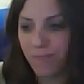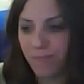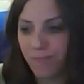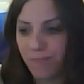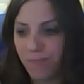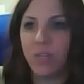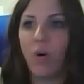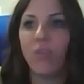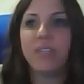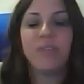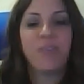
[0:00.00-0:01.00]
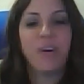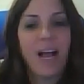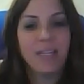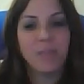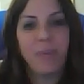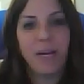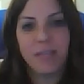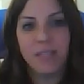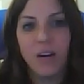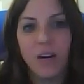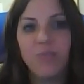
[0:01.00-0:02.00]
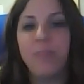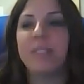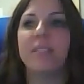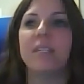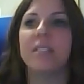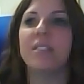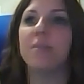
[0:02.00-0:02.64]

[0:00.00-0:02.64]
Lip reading: just all the different aspects of business,